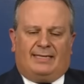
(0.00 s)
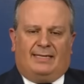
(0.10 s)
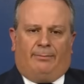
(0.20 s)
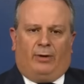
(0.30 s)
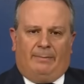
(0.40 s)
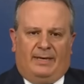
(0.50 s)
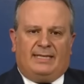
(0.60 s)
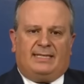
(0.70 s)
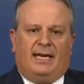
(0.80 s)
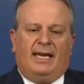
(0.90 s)
the Prime
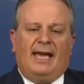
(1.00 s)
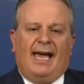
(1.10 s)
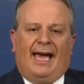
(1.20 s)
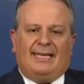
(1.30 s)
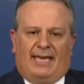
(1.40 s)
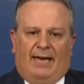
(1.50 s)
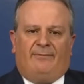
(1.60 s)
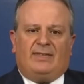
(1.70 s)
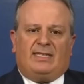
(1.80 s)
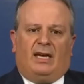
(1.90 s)
Minister has
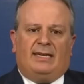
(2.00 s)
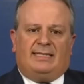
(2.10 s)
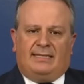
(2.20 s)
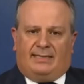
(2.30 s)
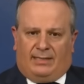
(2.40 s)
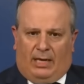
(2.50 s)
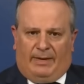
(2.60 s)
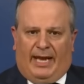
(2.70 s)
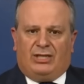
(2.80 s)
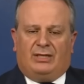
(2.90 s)
emphasized his
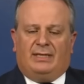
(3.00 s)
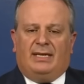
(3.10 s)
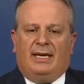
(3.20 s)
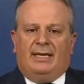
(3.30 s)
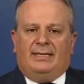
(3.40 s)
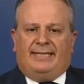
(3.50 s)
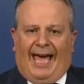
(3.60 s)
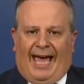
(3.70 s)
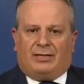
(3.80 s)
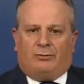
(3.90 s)
determination to
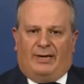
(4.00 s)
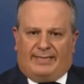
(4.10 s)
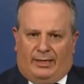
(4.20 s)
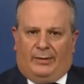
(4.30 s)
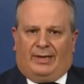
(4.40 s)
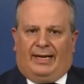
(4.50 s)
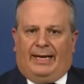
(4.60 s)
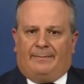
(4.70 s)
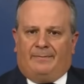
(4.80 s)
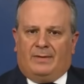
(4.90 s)
act resolutely